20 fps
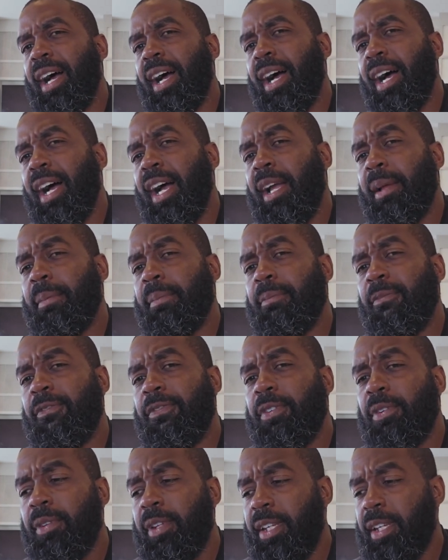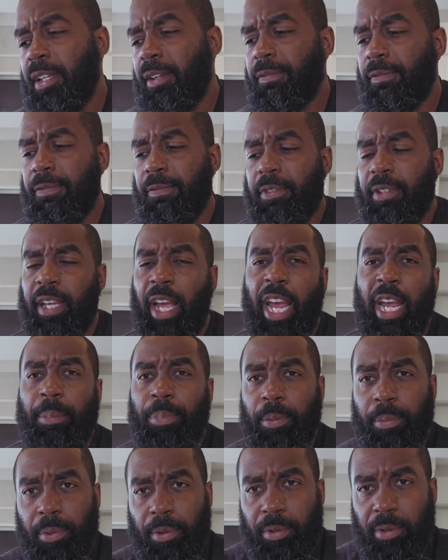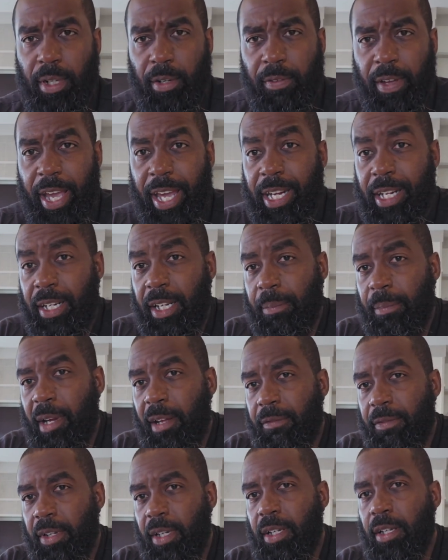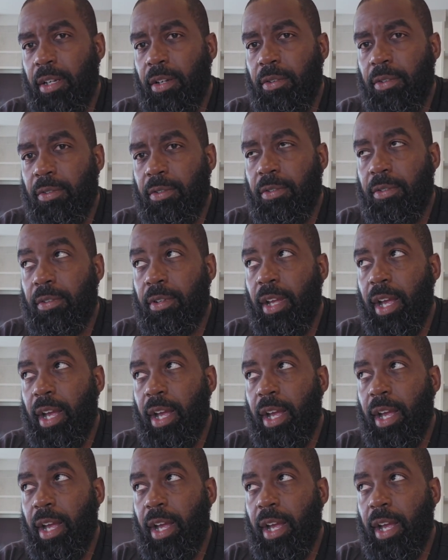I'm fully capable of editing my videos.